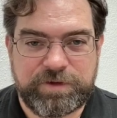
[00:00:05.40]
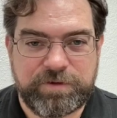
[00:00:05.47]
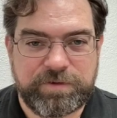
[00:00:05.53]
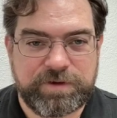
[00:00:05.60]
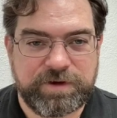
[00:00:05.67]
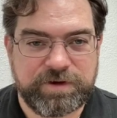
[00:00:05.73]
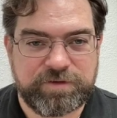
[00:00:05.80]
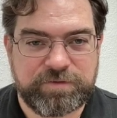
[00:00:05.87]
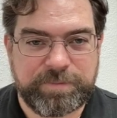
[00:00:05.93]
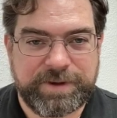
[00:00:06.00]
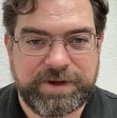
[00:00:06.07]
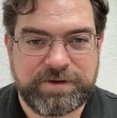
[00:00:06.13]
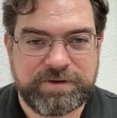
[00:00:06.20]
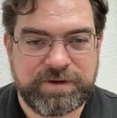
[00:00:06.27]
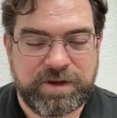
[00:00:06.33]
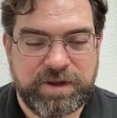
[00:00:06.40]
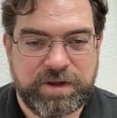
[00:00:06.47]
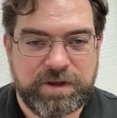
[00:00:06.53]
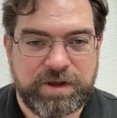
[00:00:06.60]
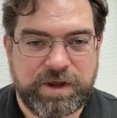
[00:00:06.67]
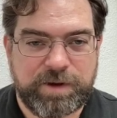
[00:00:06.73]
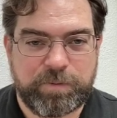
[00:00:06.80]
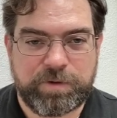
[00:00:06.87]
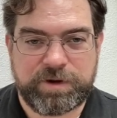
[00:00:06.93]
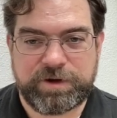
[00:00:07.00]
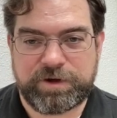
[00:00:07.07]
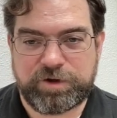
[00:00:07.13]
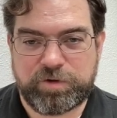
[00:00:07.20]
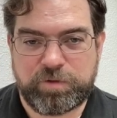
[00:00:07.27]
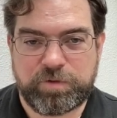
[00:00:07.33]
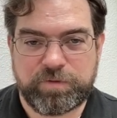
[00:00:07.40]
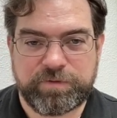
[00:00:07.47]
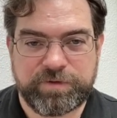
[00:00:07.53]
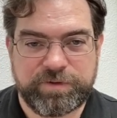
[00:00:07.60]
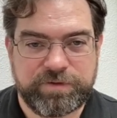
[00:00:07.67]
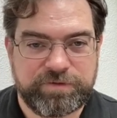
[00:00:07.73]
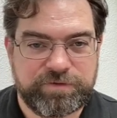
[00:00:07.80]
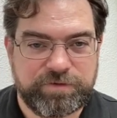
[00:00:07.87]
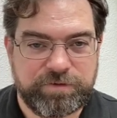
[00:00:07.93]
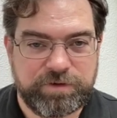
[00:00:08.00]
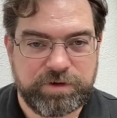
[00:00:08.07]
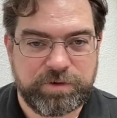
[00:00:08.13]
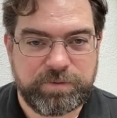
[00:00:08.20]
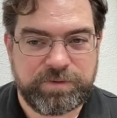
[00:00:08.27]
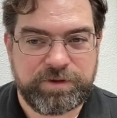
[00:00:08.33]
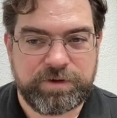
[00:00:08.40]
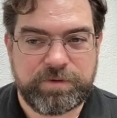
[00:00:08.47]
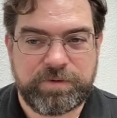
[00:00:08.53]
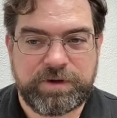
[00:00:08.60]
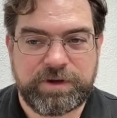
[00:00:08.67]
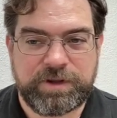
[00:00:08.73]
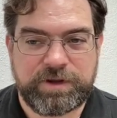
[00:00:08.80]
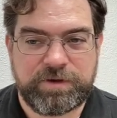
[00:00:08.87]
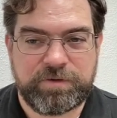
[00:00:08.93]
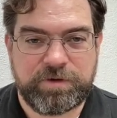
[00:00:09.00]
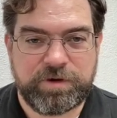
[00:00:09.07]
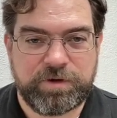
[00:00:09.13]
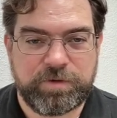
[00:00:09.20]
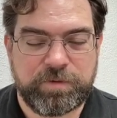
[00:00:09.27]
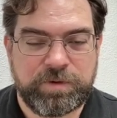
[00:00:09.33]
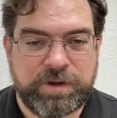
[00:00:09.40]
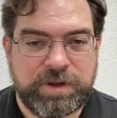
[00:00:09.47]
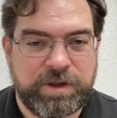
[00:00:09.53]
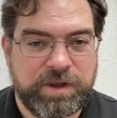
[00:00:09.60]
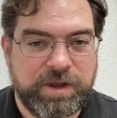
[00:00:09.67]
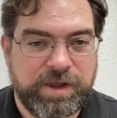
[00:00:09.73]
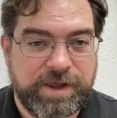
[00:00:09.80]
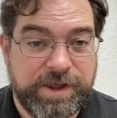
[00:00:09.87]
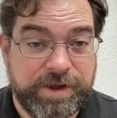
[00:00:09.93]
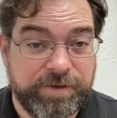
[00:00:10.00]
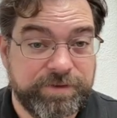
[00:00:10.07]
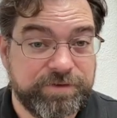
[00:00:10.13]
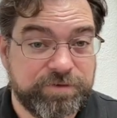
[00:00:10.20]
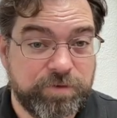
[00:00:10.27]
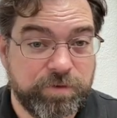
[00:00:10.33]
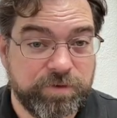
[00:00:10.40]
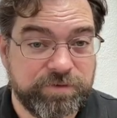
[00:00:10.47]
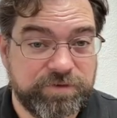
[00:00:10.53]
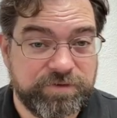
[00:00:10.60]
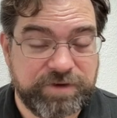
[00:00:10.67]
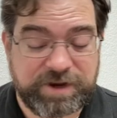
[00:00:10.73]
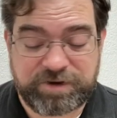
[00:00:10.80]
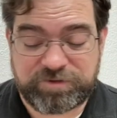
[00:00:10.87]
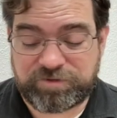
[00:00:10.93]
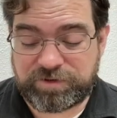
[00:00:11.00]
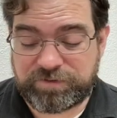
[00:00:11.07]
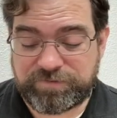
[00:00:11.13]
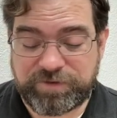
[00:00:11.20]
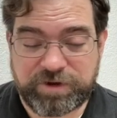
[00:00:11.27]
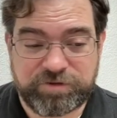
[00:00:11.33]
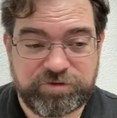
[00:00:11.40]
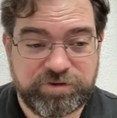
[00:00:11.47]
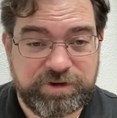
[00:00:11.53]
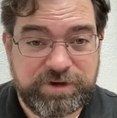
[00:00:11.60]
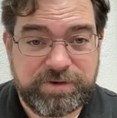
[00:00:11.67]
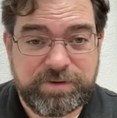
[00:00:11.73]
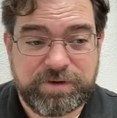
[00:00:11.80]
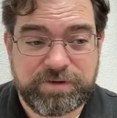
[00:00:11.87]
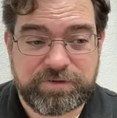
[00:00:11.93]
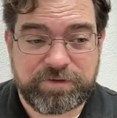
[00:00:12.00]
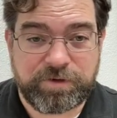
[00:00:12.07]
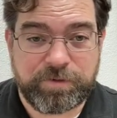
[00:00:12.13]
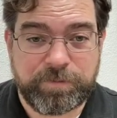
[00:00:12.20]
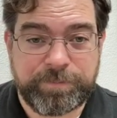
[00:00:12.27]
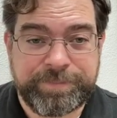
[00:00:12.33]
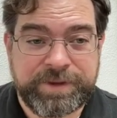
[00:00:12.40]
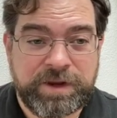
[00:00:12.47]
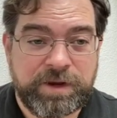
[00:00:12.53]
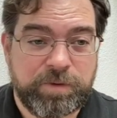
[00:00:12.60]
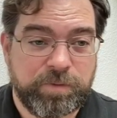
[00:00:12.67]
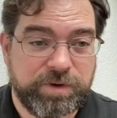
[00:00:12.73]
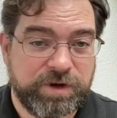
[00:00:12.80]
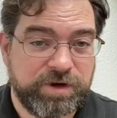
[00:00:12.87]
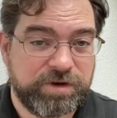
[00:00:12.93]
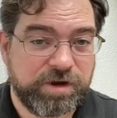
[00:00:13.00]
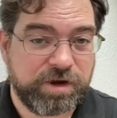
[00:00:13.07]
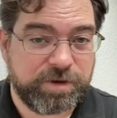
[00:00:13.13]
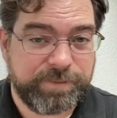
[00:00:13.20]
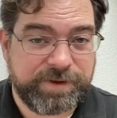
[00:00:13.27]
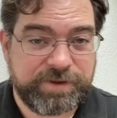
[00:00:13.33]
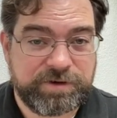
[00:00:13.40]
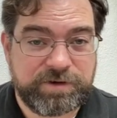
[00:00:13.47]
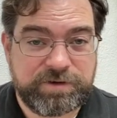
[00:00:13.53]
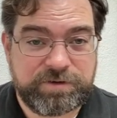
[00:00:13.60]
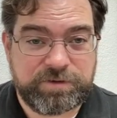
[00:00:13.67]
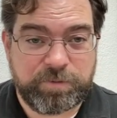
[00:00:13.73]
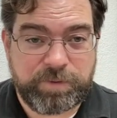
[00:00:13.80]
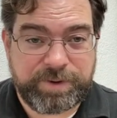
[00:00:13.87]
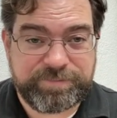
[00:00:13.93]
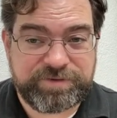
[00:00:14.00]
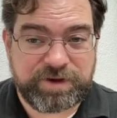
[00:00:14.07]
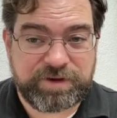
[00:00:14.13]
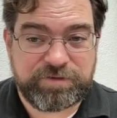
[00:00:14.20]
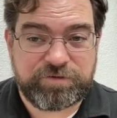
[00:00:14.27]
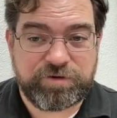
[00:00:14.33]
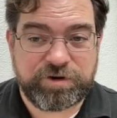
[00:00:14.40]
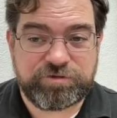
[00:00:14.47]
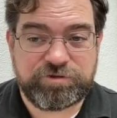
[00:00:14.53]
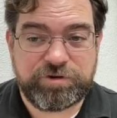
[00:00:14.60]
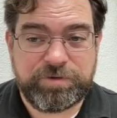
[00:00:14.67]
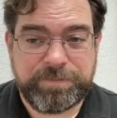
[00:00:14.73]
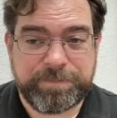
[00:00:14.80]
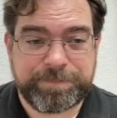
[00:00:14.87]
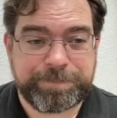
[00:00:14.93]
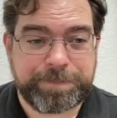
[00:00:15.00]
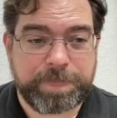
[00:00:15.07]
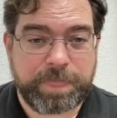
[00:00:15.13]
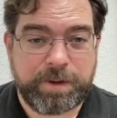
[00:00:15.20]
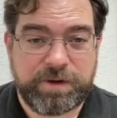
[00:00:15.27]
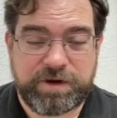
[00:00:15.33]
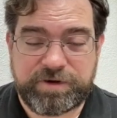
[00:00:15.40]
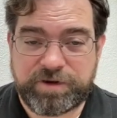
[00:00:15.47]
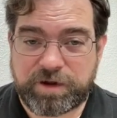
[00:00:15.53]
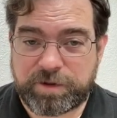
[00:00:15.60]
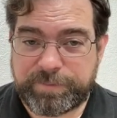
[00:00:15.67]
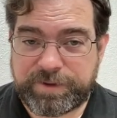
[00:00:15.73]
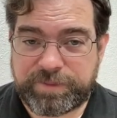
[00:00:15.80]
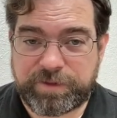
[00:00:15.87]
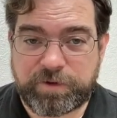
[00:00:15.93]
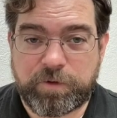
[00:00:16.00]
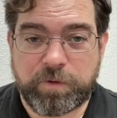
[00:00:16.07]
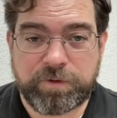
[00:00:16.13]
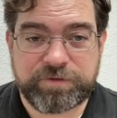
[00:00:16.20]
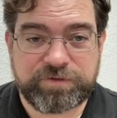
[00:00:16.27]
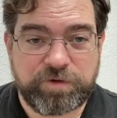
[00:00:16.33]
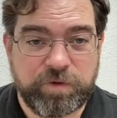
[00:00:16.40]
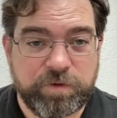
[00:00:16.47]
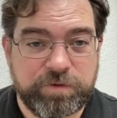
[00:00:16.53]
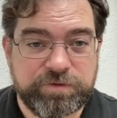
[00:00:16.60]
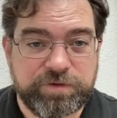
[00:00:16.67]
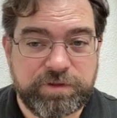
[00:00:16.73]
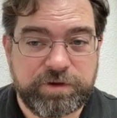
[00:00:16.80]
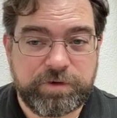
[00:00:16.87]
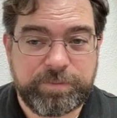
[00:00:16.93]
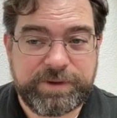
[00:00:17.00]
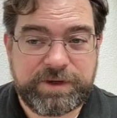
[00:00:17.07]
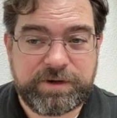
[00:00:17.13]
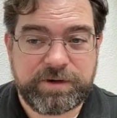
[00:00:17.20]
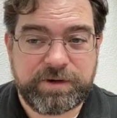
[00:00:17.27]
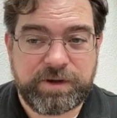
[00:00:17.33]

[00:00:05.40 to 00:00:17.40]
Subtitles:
you can expect. I want to go over the studio with you and let you know how this course is actually functioning. So we're going to talk about the website structure. I'm going to talk about the course goals a little bit.